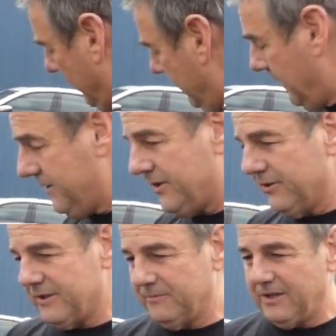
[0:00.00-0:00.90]
Uh, and
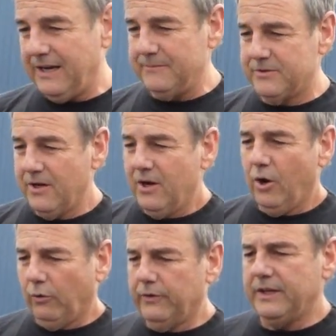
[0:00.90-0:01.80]
so sometimes
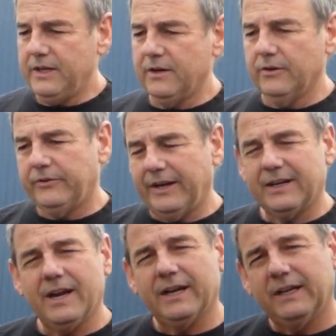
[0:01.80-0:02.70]
over the years
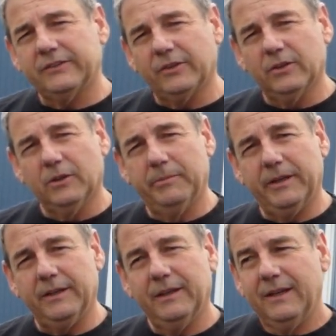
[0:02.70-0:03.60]
that kind of gets a little bit,